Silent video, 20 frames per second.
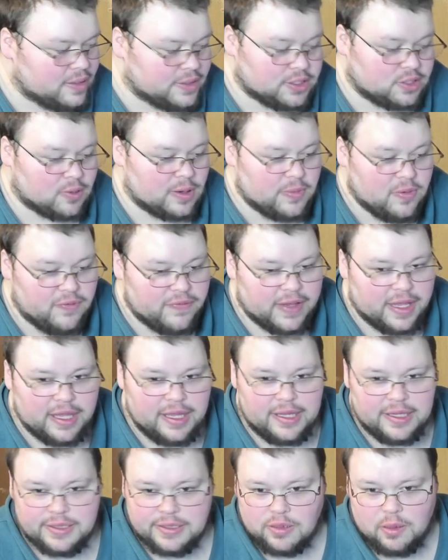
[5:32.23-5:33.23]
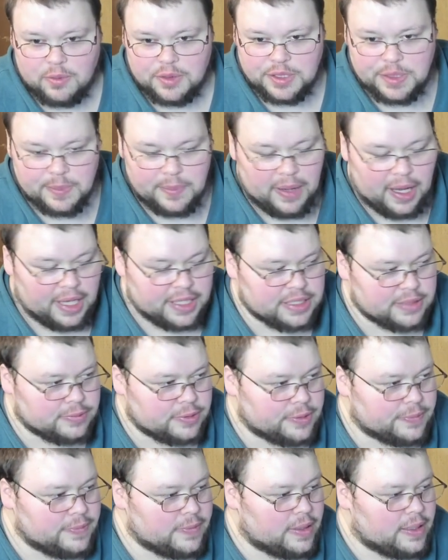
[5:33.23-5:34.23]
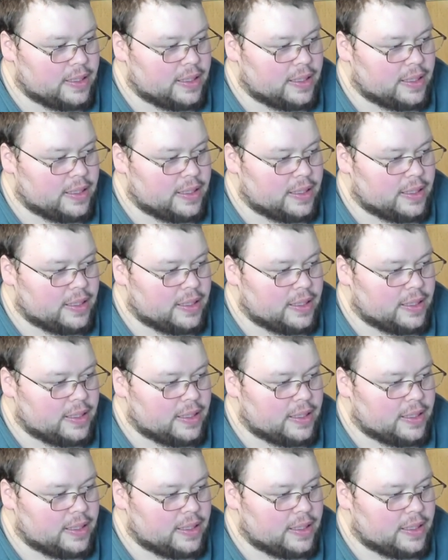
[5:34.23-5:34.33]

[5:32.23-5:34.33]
So removing it is almost impossible.